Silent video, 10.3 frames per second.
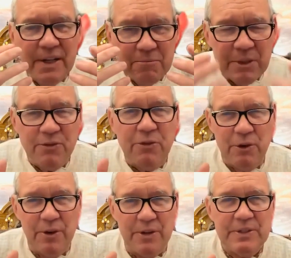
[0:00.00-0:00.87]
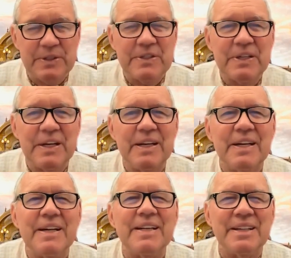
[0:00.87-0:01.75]
before us,
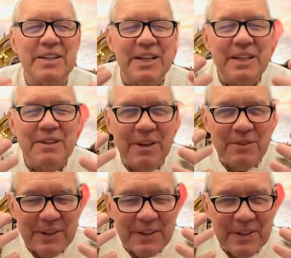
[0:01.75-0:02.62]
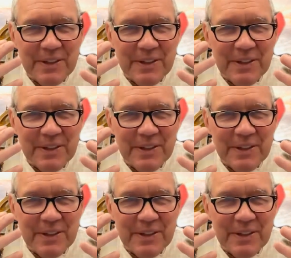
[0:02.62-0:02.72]
and even if it